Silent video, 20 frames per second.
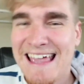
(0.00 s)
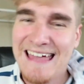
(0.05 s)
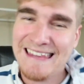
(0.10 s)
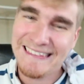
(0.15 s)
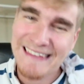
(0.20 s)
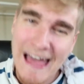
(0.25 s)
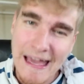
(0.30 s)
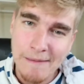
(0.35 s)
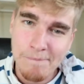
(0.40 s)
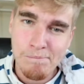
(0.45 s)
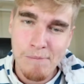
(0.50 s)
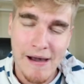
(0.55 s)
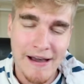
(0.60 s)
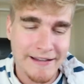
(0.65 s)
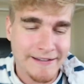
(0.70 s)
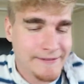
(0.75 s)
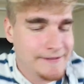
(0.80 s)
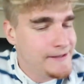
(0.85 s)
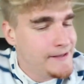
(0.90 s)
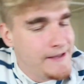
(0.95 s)
that like
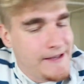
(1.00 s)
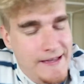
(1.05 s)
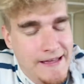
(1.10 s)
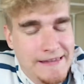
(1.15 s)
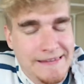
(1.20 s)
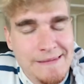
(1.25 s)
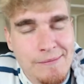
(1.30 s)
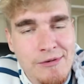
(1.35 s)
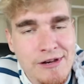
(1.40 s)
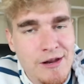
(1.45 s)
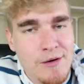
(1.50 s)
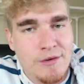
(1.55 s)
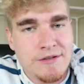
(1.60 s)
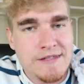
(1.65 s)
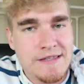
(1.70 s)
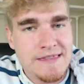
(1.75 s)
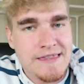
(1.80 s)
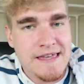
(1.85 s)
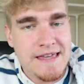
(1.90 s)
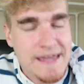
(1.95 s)
button. Let me know what
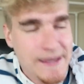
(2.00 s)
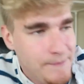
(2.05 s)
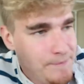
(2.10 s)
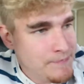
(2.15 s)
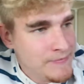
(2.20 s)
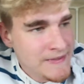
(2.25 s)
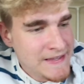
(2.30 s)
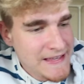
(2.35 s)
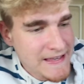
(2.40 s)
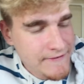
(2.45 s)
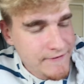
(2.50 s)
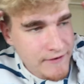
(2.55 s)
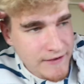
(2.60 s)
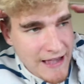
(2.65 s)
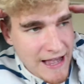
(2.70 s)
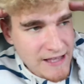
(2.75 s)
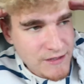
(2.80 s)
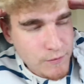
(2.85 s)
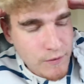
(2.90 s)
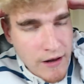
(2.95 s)
you're thinking. If you
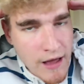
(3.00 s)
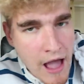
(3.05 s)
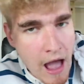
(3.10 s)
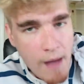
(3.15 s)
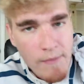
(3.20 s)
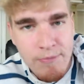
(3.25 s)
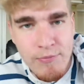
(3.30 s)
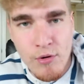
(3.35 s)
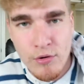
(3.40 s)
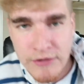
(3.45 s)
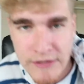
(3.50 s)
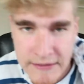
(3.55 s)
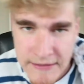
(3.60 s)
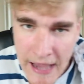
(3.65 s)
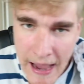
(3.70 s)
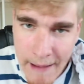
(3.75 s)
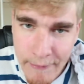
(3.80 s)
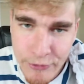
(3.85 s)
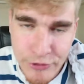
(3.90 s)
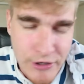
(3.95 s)
guys wanna hop aboard this
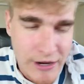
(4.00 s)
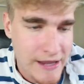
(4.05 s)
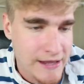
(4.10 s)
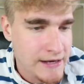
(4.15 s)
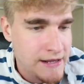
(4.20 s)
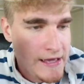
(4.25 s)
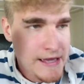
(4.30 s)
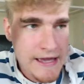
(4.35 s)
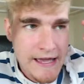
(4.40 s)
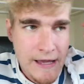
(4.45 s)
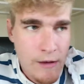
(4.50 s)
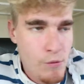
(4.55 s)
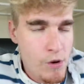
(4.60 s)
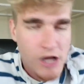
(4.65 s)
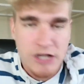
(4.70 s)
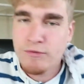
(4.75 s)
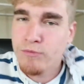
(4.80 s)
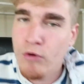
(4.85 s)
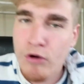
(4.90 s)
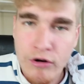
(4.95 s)
hype train and
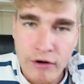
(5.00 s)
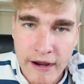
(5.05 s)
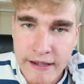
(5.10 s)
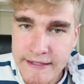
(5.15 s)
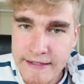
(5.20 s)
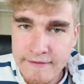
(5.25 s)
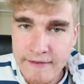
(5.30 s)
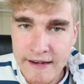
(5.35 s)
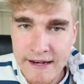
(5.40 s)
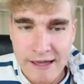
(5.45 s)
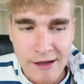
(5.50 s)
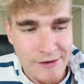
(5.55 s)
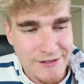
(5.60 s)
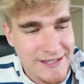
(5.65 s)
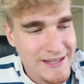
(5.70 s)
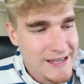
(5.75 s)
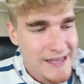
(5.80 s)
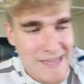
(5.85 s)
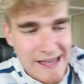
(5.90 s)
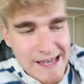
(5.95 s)
watch more crazy
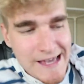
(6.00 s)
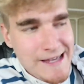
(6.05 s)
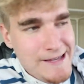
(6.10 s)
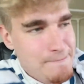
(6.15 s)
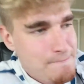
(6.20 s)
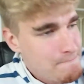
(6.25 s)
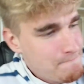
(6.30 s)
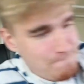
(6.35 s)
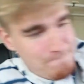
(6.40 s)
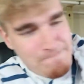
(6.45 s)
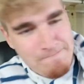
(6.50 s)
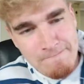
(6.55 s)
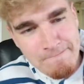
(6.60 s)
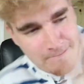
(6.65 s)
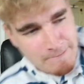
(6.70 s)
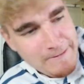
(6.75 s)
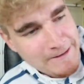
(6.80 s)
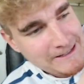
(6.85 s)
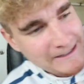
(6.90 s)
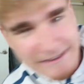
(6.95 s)
videos,
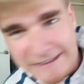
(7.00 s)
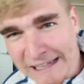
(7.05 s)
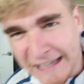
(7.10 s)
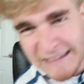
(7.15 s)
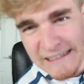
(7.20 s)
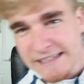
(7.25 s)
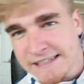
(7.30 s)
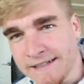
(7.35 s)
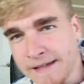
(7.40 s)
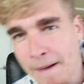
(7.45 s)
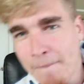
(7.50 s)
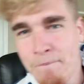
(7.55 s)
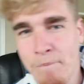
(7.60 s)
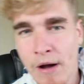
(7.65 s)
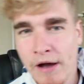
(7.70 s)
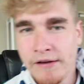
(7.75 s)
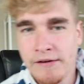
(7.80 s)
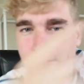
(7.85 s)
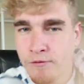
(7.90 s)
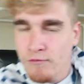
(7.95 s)
click the sub
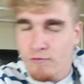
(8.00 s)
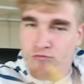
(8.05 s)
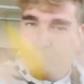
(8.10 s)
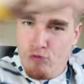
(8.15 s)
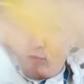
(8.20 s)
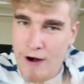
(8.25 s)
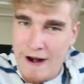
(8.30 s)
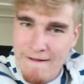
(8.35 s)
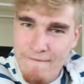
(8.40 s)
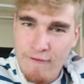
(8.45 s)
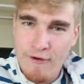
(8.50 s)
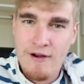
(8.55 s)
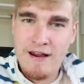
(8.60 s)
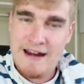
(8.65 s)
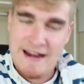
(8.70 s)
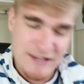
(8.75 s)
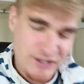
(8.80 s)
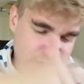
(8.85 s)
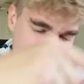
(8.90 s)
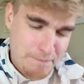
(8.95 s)
button, wherever
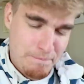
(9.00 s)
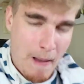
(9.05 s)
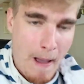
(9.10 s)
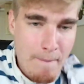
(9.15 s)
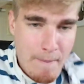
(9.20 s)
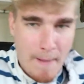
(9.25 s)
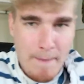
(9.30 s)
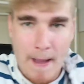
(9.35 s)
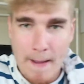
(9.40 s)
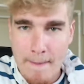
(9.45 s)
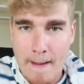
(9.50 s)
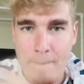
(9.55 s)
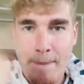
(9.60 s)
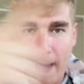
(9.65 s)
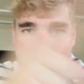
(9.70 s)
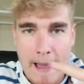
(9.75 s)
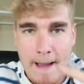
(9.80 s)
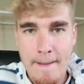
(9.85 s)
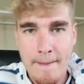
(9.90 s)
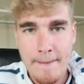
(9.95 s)
it is, just pop, pop, pop, pop,
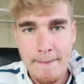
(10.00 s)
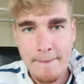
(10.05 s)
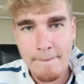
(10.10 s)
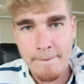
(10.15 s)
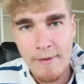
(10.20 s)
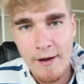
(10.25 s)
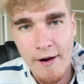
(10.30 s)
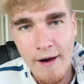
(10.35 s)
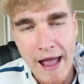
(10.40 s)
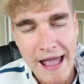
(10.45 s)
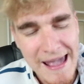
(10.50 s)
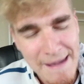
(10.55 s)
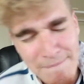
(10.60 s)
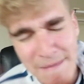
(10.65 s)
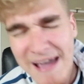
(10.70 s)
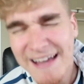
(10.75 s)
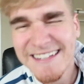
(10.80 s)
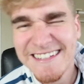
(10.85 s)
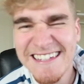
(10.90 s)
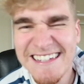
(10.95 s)
pop. Alright, and
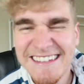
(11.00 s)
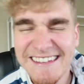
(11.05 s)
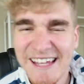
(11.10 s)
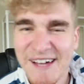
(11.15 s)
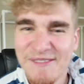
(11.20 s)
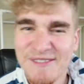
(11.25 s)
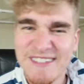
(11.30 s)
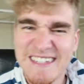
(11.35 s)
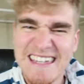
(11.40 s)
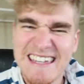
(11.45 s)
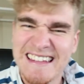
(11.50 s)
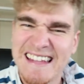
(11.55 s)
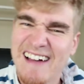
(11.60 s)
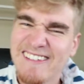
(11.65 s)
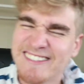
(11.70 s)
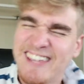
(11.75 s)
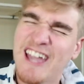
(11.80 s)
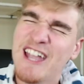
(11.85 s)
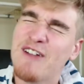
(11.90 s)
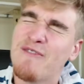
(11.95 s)
make sure you love
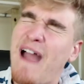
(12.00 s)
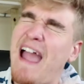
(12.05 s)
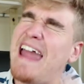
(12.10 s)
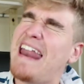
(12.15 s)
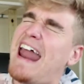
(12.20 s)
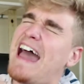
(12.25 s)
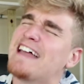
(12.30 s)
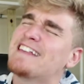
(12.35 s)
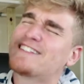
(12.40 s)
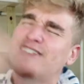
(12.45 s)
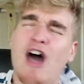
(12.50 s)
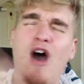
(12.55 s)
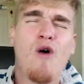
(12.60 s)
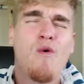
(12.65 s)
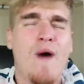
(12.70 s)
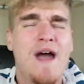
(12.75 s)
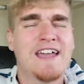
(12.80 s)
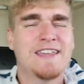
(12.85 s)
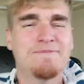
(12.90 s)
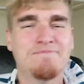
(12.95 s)
Tila. Tila right now, as
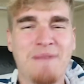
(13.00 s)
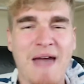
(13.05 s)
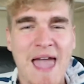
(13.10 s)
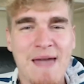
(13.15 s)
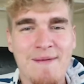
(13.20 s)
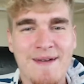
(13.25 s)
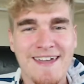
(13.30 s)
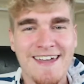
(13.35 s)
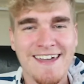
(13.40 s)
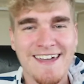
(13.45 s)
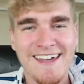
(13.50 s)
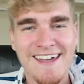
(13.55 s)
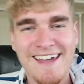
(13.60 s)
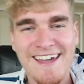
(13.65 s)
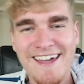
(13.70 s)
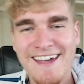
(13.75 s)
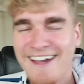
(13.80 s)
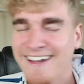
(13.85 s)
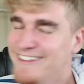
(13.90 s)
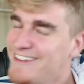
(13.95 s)
always, baby.
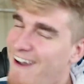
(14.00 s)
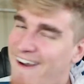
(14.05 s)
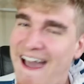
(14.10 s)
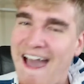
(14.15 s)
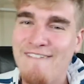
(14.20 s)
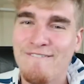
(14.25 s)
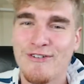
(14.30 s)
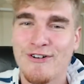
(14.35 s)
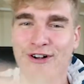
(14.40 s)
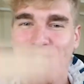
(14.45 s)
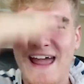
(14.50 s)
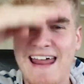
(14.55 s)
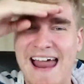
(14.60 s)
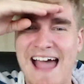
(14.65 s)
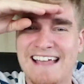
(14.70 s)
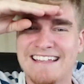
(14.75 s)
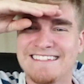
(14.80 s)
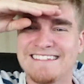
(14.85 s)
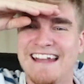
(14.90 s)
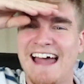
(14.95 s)
Y'all have a great
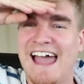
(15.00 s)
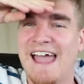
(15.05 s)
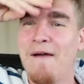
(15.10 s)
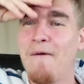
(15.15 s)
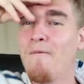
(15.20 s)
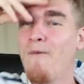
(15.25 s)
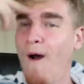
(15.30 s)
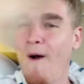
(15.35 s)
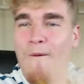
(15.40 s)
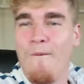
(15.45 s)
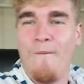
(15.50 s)
ass night.